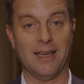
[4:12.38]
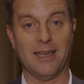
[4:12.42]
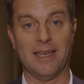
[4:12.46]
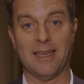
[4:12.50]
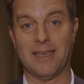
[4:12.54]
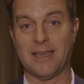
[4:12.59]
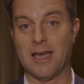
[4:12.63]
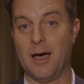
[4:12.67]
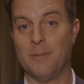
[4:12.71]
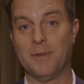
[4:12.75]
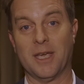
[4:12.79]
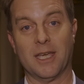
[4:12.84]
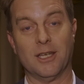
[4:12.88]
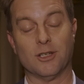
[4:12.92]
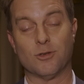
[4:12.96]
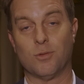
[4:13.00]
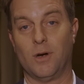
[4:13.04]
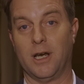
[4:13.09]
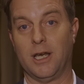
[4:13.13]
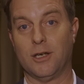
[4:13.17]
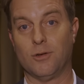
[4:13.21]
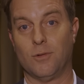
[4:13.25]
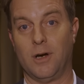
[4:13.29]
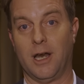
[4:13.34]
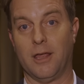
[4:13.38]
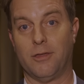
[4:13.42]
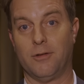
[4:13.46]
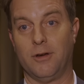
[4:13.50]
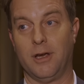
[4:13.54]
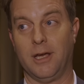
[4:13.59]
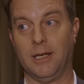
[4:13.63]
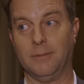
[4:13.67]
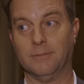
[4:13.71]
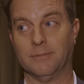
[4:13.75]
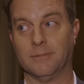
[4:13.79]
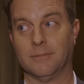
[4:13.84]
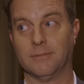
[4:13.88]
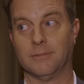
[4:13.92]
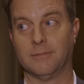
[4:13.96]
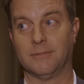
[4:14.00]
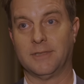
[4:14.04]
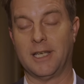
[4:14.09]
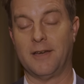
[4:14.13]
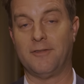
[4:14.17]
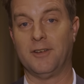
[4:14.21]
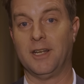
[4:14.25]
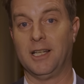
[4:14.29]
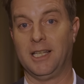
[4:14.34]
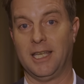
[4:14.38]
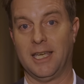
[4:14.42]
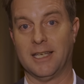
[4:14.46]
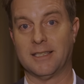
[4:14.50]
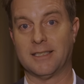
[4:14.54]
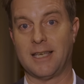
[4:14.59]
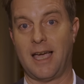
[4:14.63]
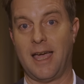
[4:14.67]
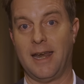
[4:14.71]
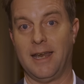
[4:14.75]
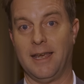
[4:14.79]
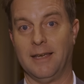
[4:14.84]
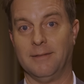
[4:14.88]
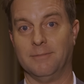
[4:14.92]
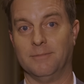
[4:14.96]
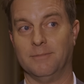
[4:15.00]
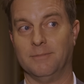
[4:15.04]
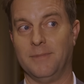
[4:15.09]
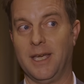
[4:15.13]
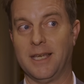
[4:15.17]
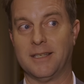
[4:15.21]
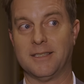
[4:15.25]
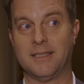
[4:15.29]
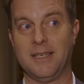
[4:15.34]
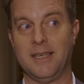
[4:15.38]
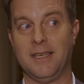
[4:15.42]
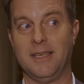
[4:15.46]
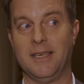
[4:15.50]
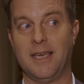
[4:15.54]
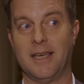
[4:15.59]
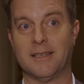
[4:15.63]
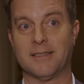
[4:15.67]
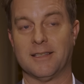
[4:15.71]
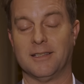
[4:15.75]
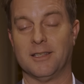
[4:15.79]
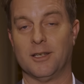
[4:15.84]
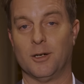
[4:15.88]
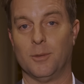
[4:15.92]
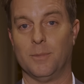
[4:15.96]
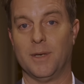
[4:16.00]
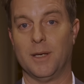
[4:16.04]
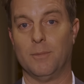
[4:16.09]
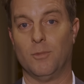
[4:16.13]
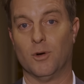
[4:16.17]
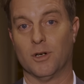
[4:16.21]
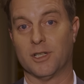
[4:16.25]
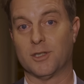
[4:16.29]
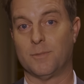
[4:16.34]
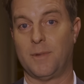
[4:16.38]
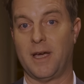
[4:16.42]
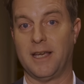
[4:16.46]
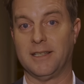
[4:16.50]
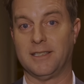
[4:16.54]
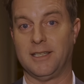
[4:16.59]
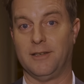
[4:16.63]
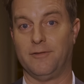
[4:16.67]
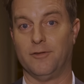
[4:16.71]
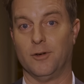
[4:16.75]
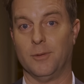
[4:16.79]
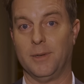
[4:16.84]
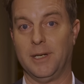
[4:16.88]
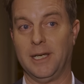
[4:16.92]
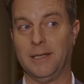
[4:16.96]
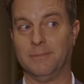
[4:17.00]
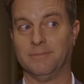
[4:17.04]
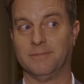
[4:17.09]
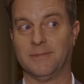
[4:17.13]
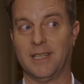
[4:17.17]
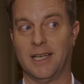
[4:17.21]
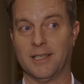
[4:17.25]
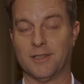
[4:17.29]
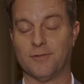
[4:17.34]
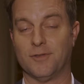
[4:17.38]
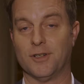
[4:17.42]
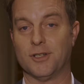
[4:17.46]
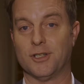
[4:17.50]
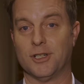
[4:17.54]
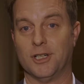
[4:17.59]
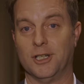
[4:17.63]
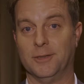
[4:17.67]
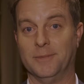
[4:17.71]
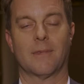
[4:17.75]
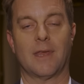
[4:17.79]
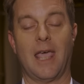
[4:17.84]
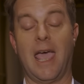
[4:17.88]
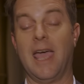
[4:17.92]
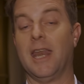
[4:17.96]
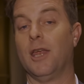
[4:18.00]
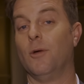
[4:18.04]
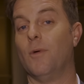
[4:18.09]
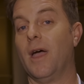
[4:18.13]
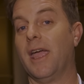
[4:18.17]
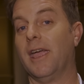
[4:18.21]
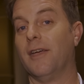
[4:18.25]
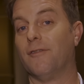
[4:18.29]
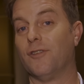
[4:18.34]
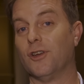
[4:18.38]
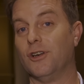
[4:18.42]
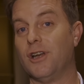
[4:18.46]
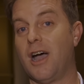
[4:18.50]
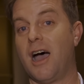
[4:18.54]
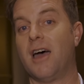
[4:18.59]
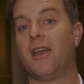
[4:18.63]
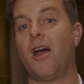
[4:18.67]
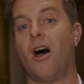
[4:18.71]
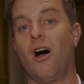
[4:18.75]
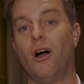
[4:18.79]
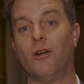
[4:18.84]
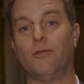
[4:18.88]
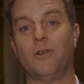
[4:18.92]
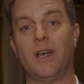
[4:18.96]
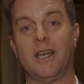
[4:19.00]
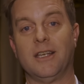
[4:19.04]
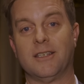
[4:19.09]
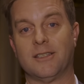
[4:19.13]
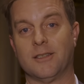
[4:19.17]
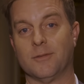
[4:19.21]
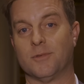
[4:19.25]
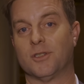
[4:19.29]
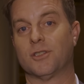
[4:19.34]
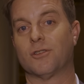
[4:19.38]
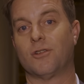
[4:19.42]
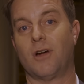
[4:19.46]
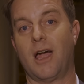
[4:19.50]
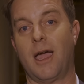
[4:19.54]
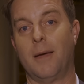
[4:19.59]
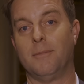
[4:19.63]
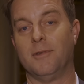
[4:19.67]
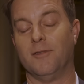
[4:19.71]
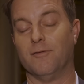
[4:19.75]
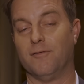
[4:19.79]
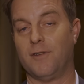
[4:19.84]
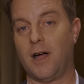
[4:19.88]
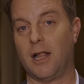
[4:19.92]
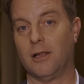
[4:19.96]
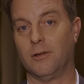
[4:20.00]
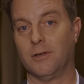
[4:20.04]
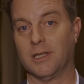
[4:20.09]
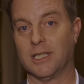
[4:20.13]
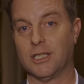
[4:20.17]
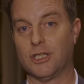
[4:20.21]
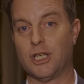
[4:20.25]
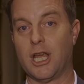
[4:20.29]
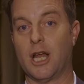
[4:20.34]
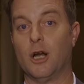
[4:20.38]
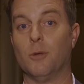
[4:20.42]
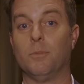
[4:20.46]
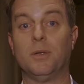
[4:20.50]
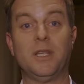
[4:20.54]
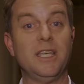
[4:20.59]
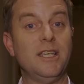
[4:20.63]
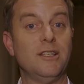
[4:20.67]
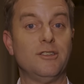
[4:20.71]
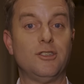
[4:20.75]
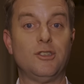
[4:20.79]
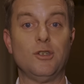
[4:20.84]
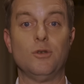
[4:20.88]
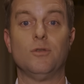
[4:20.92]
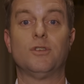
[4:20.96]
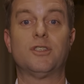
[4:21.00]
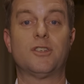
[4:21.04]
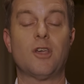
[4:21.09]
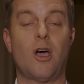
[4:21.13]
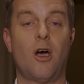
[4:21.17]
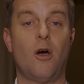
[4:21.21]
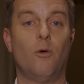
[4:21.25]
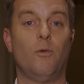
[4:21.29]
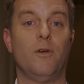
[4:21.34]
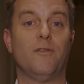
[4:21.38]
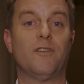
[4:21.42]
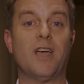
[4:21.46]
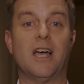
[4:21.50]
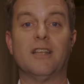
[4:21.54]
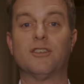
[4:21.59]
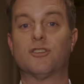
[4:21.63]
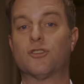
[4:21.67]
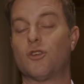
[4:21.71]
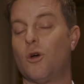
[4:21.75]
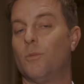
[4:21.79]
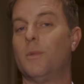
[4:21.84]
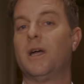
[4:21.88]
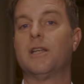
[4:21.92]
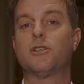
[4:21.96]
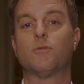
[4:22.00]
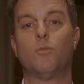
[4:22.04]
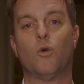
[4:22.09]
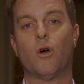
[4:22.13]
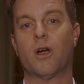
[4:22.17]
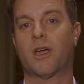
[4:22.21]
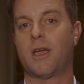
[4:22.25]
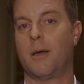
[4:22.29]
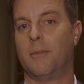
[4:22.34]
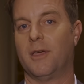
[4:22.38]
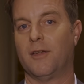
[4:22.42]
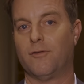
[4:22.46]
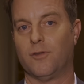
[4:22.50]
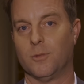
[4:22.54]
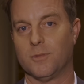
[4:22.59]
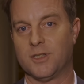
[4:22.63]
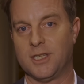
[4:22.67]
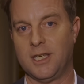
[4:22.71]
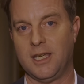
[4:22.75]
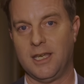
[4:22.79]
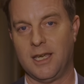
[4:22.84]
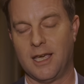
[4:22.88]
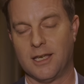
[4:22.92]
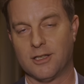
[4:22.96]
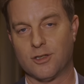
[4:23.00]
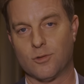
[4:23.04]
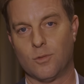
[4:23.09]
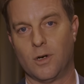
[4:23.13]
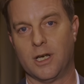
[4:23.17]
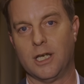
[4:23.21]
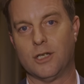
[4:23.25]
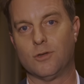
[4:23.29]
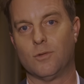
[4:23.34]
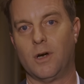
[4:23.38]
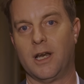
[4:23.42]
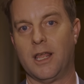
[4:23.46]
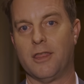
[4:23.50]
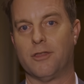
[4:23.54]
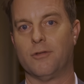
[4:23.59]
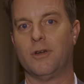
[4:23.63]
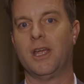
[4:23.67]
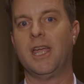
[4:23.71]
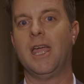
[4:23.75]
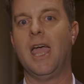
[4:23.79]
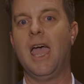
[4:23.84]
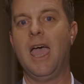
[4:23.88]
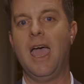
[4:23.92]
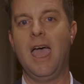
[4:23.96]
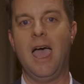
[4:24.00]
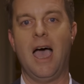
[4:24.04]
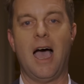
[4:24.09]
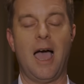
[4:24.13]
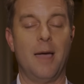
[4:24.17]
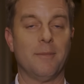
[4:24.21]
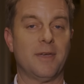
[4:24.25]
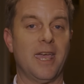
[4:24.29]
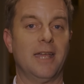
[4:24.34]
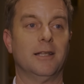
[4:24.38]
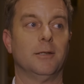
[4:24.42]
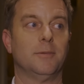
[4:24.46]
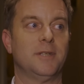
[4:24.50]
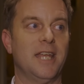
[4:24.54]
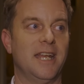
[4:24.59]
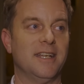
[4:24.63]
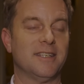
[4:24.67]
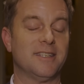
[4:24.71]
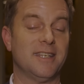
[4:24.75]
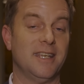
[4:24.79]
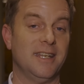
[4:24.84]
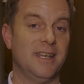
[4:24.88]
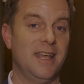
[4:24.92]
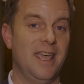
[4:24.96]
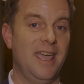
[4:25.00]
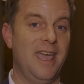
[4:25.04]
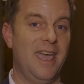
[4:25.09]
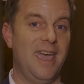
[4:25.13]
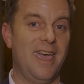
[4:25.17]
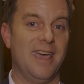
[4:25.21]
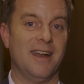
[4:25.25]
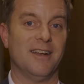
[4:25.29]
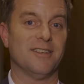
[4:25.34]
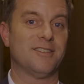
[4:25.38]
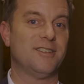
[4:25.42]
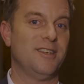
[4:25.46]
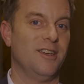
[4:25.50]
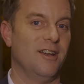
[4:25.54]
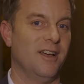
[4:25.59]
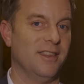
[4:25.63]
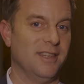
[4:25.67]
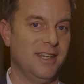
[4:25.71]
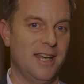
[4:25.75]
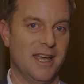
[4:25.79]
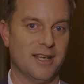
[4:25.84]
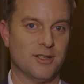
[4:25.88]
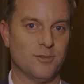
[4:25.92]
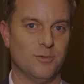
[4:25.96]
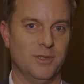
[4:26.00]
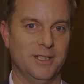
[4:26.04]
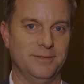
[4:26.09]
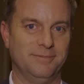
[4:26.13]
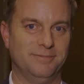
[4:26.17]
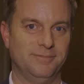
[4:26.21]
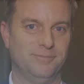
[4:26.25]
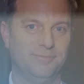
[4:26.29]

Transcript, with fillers: coming in 2023. Definitely exciting. Makes CES a little bit more spicy for me, that's for sure. Anyway, if you're not already subscribed and following the channel, please do so. We've got so much more coming from CES 2023. I'm Caleb Denison, and I'll see you on the next one.